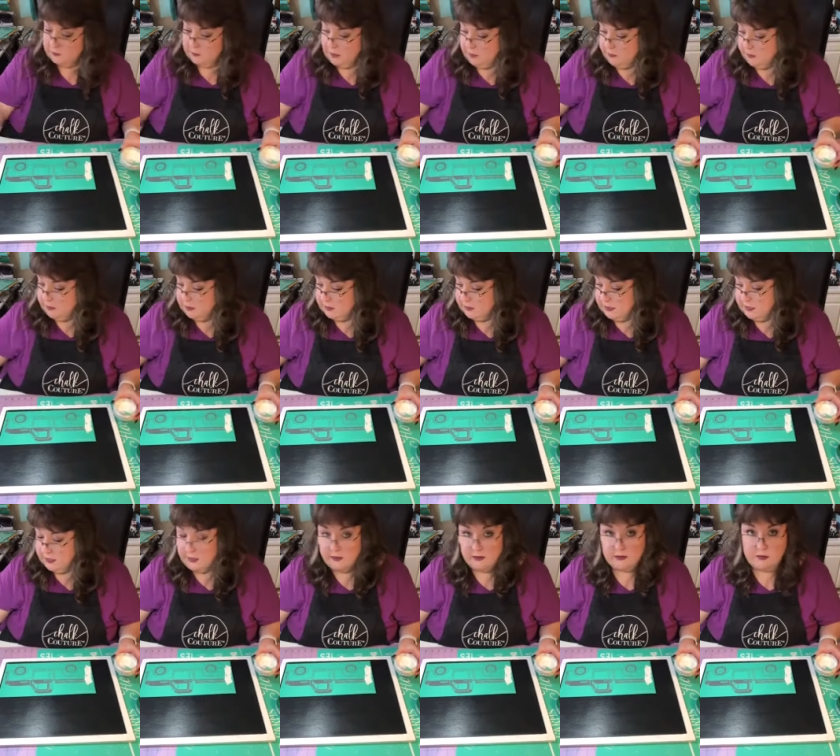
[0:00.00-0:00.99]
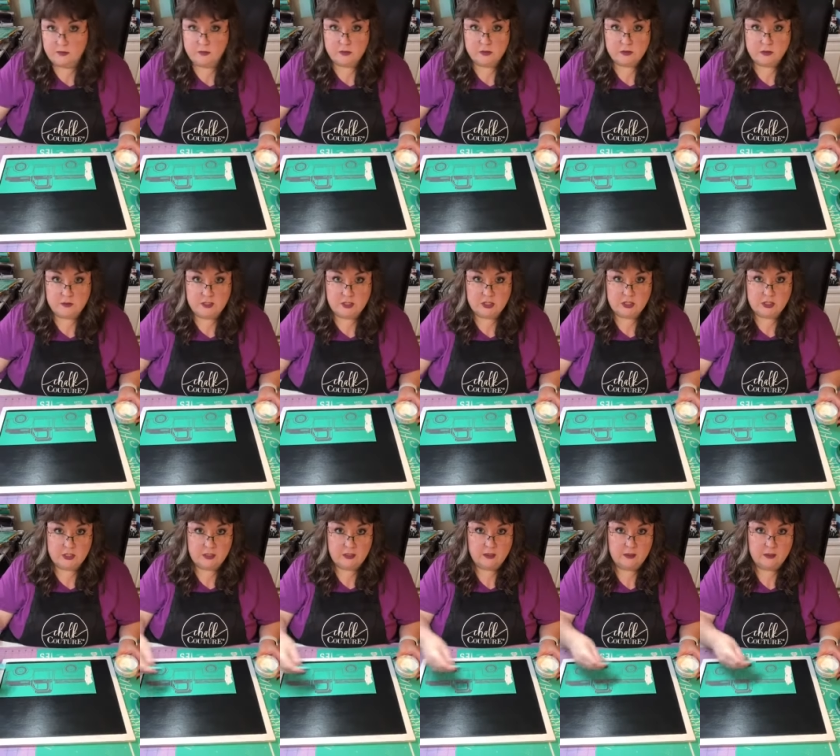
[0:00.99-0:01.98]
And we're gonna take a new
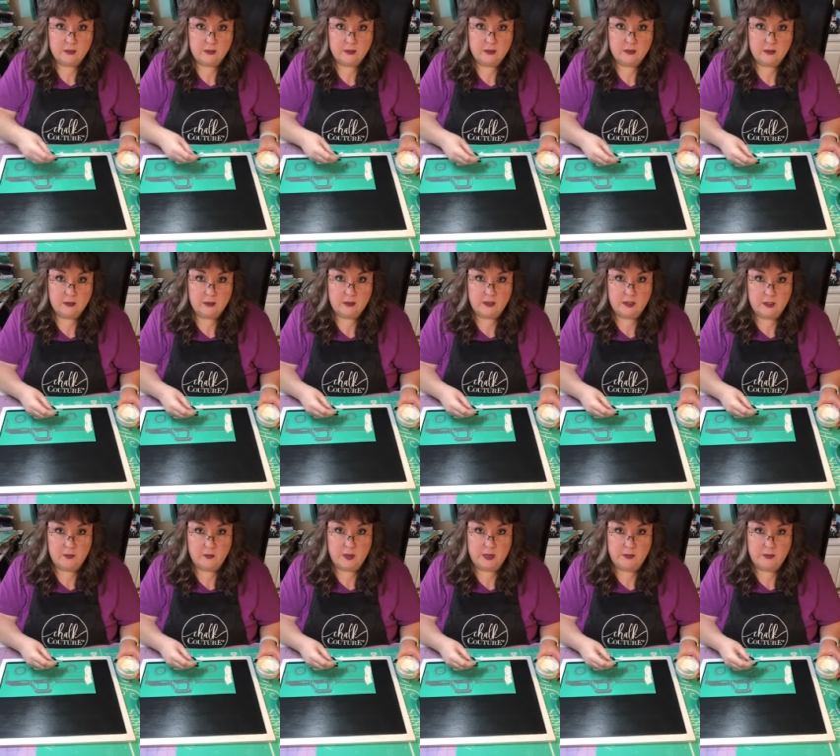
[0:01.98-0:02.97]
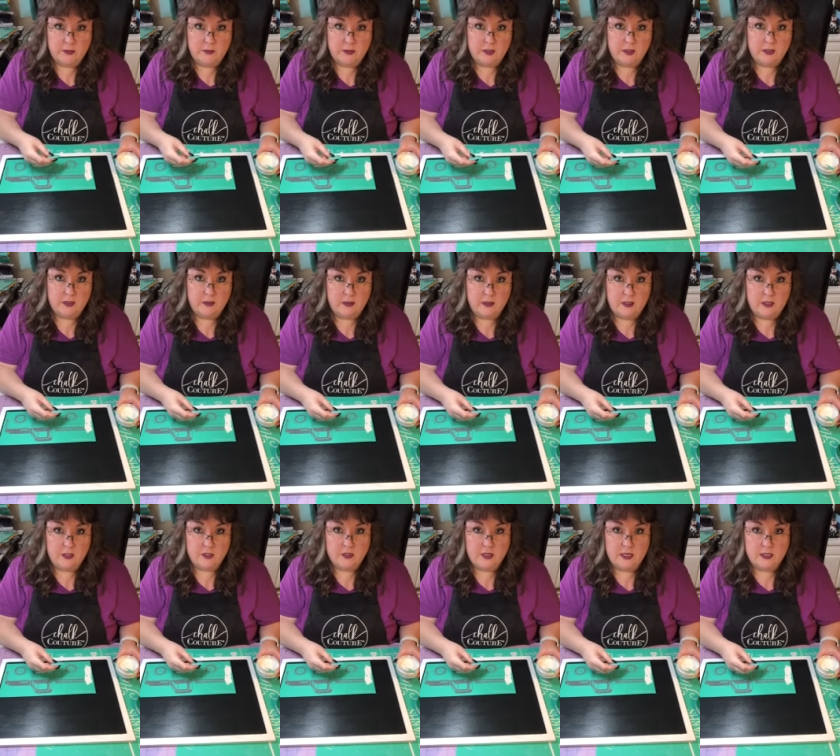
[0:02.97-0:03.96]
squeegee. Yeah, white would be good.
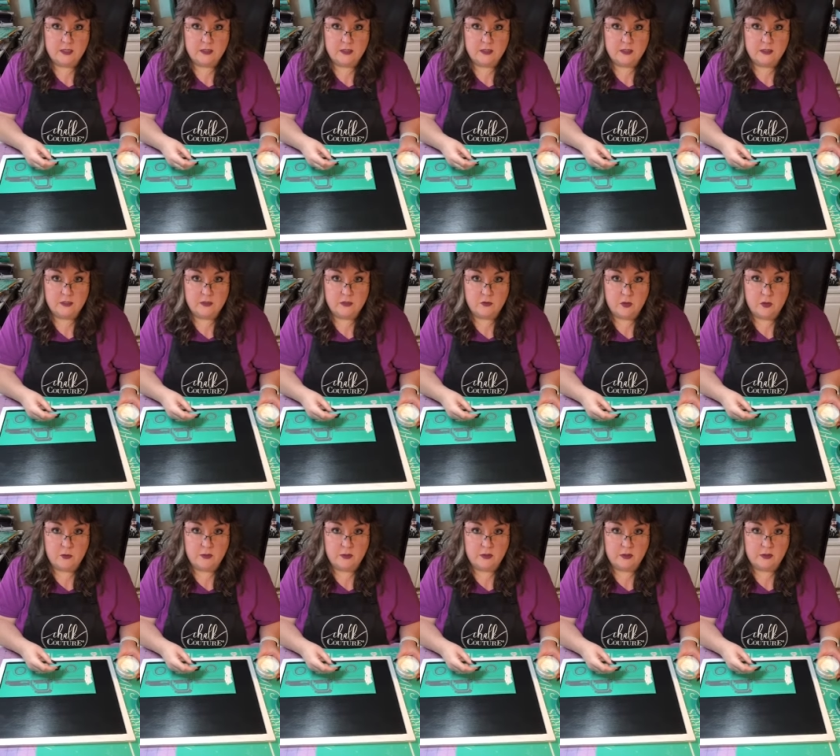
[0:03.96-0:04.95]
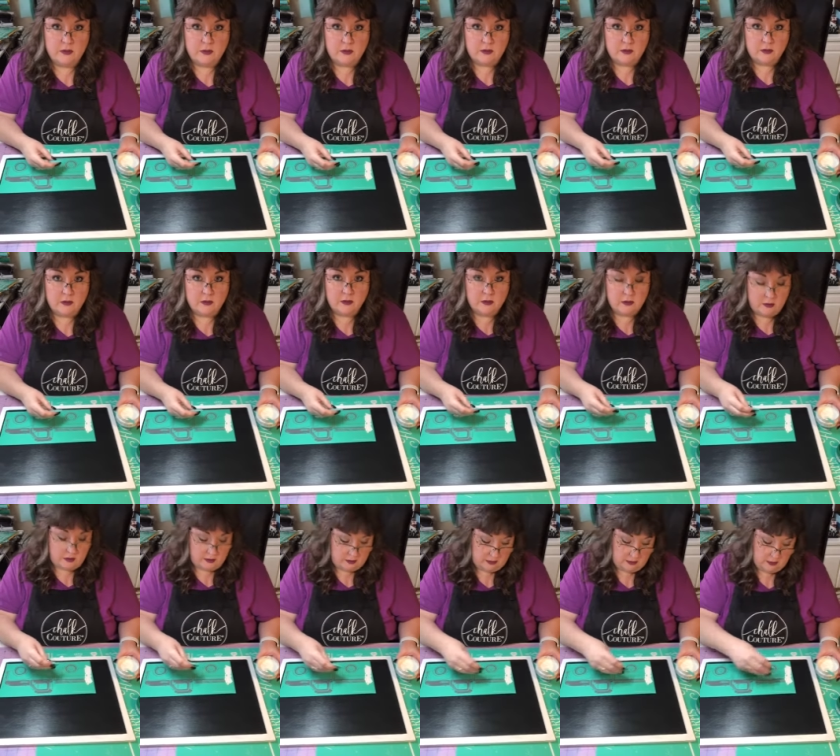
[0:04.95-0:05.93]
Contrast storm would look good
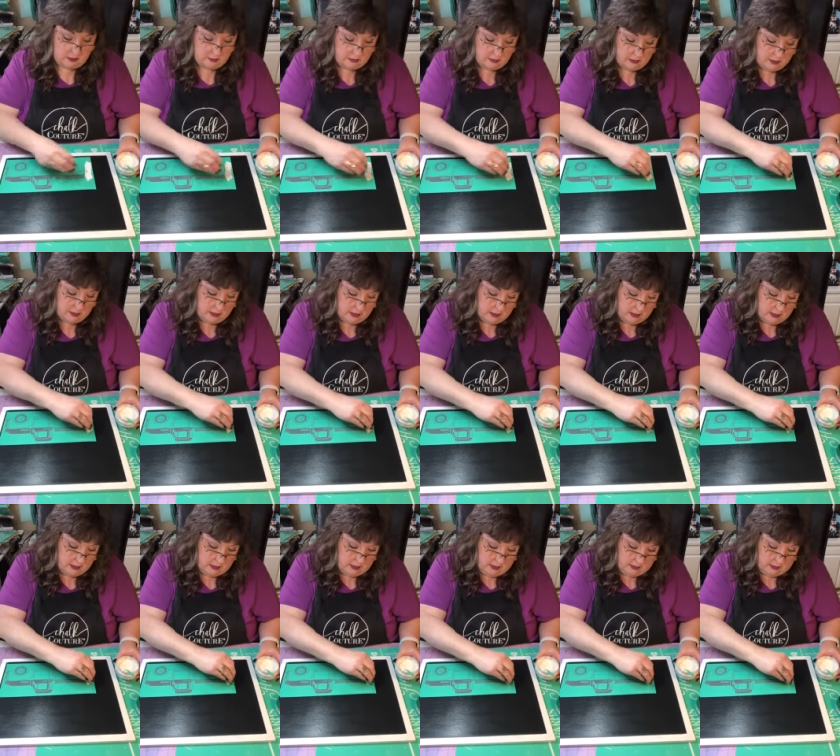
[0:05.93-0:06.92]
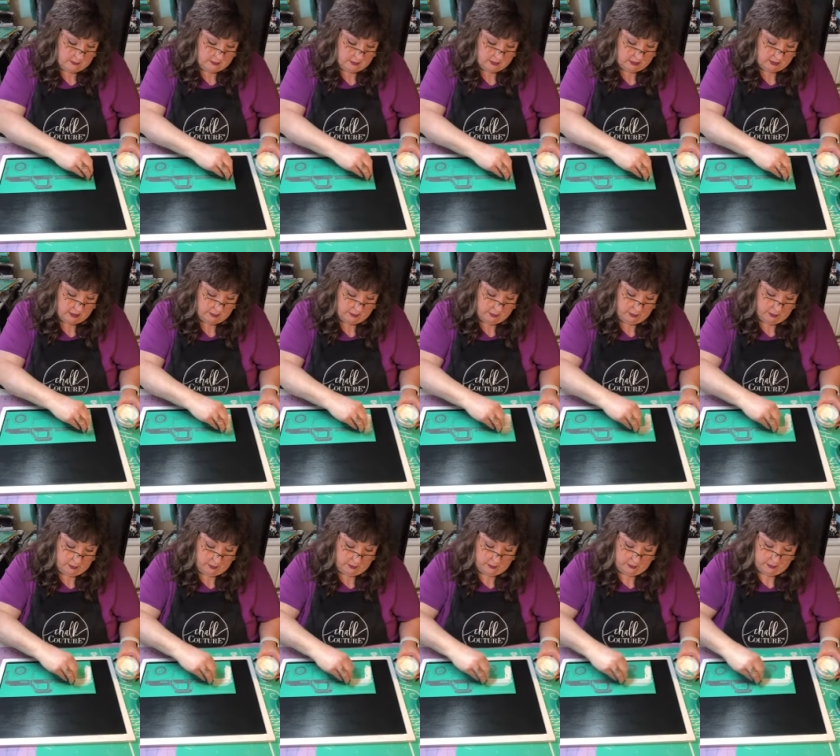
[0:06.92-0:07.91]
also. I'm just going to
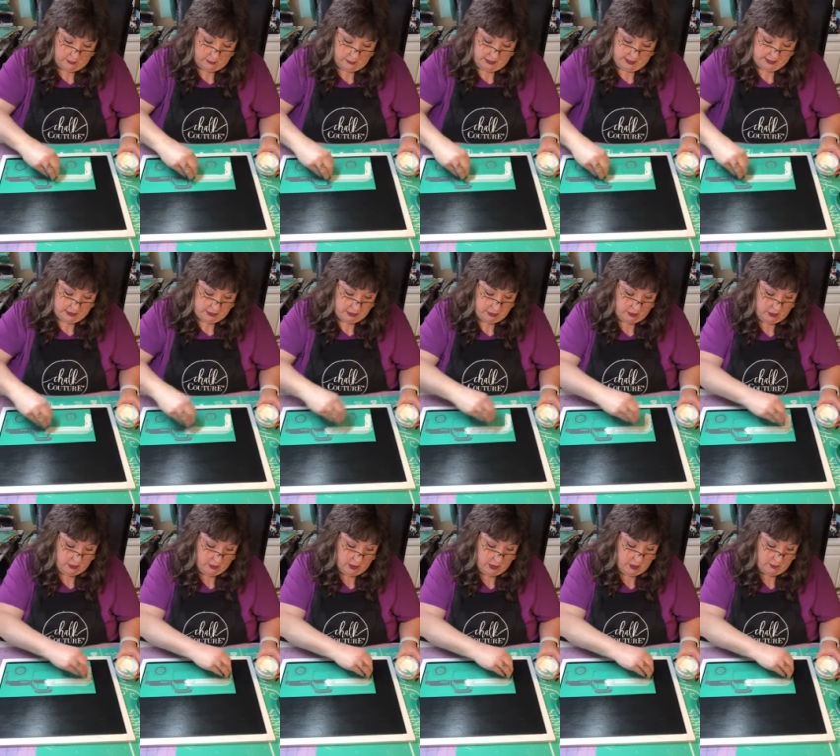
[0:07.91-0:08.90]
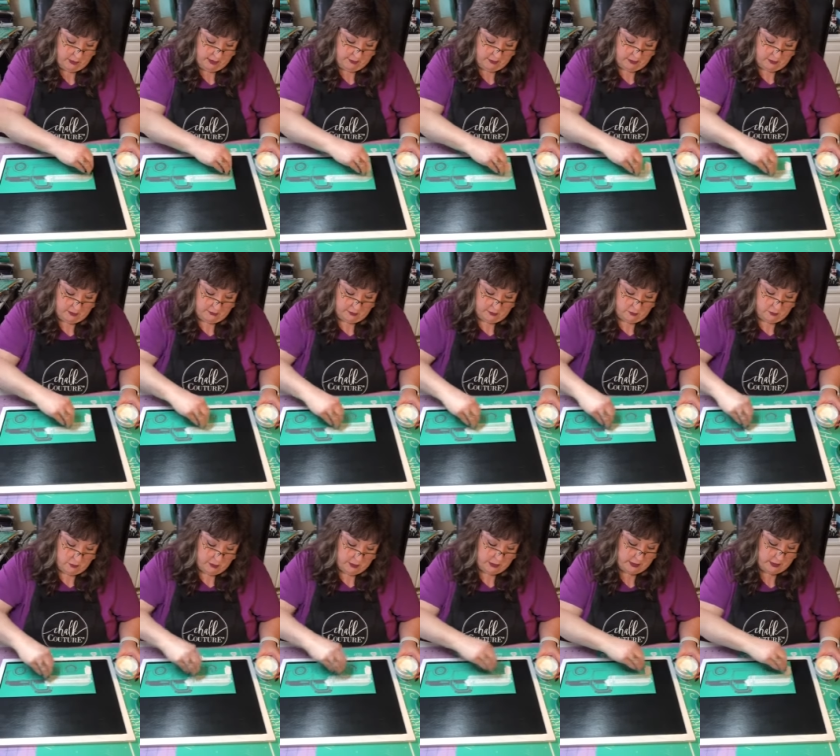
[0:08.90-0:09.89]
pull the white chalk. Oh, I went over the
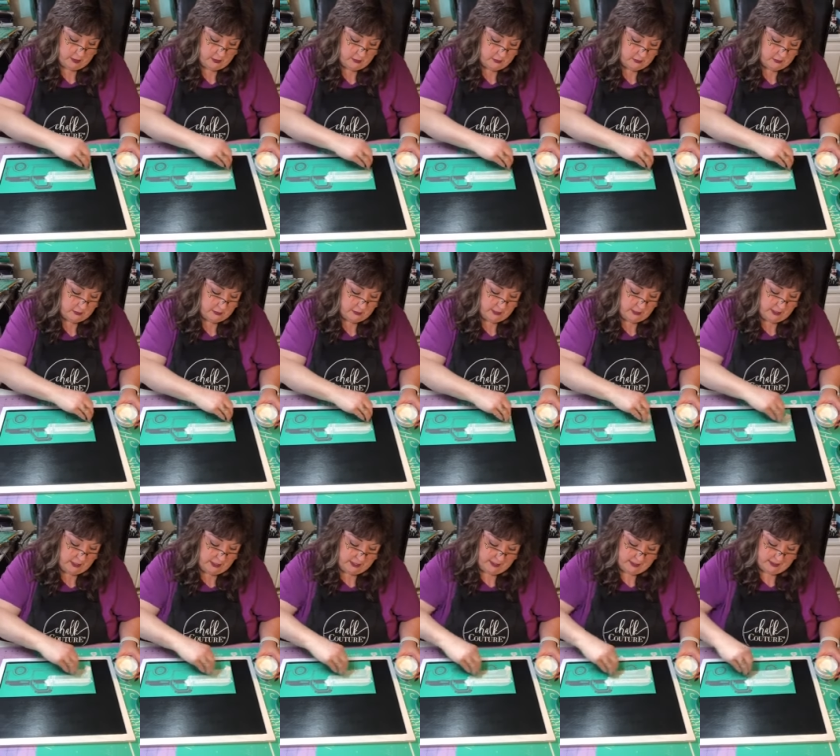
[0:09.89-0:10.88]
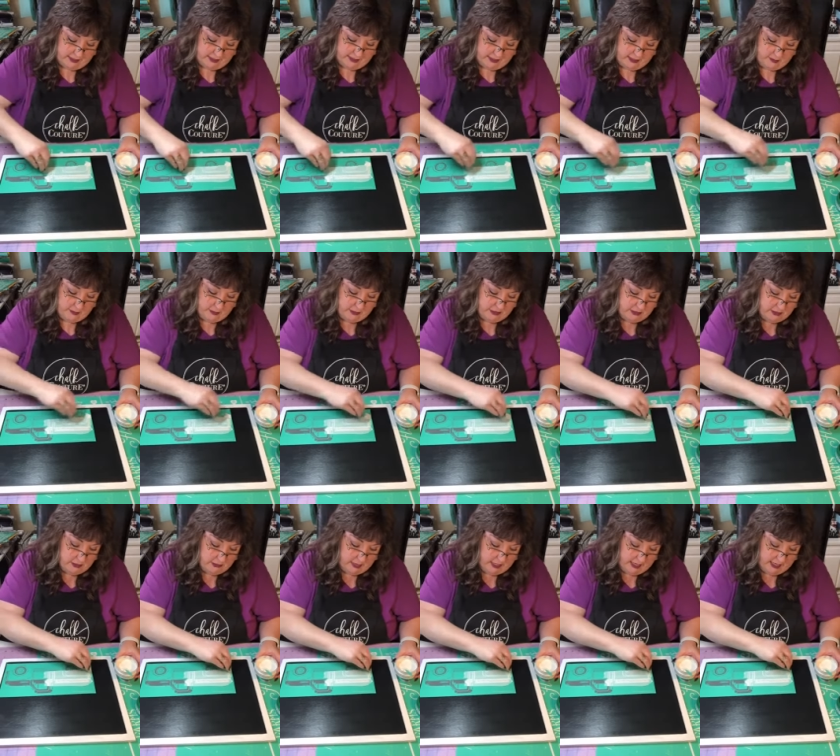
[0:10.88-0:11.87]
wood. Darn it, I didn't want to
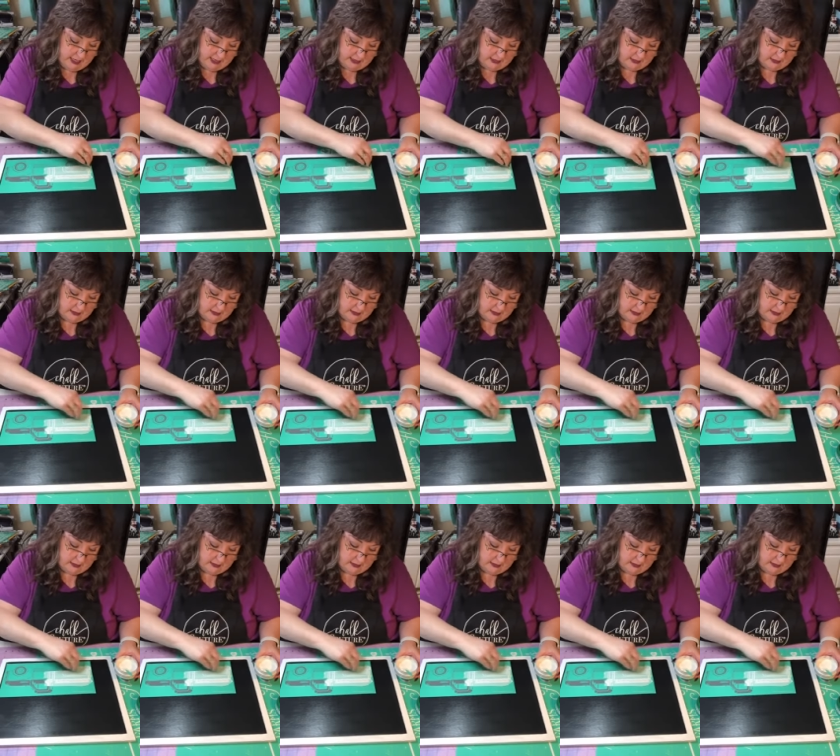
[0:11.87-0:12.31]
do that.